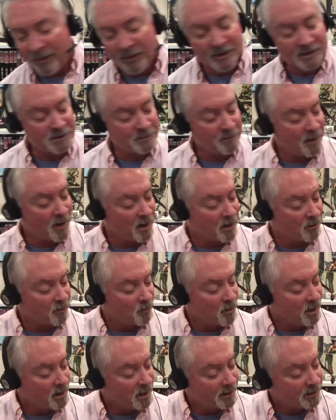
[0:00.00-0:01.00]
this part
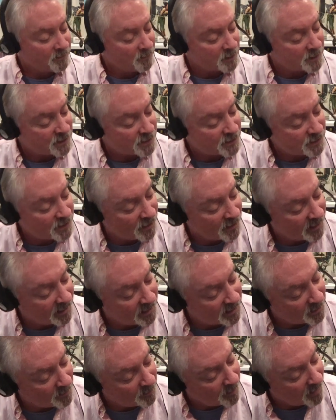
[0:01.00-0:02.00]
one, which is turning
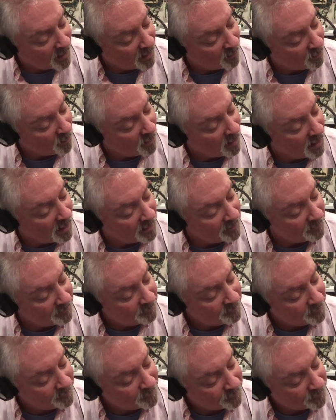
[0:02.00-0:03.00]
into part
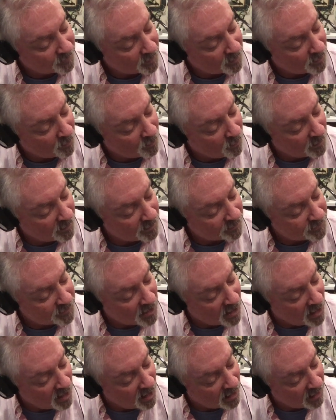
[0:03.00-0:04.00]
one, we'll
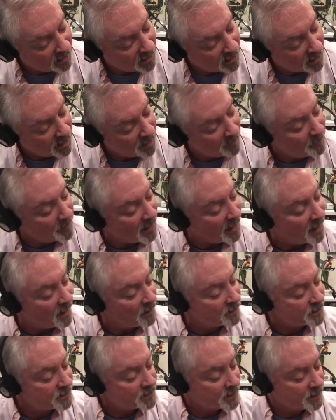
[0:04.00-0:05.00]
talk
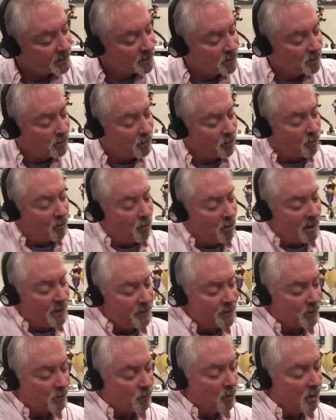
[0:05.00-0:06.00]
about
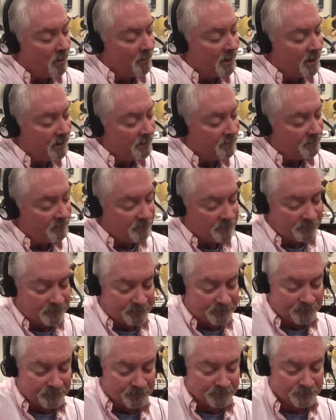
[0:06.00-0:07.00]
Wonder Woman.
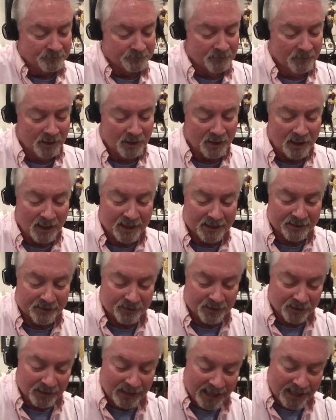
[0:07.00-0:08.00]
At
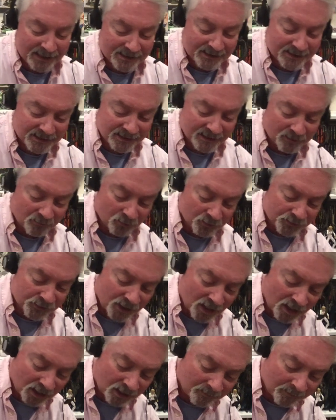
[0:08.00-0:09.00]
the last thing we'll
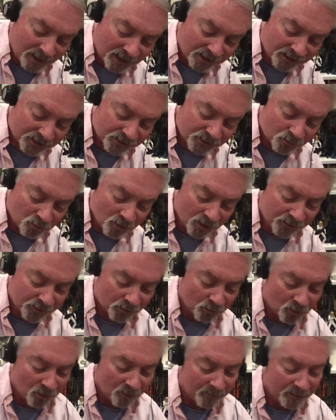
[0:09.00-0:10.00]
talk about is Wonder
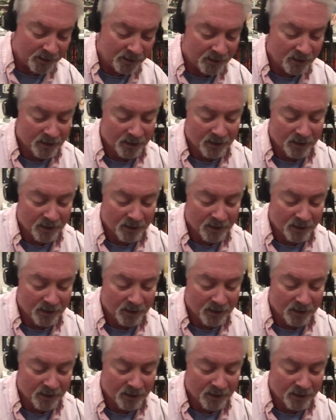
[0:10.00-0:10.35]
Woman.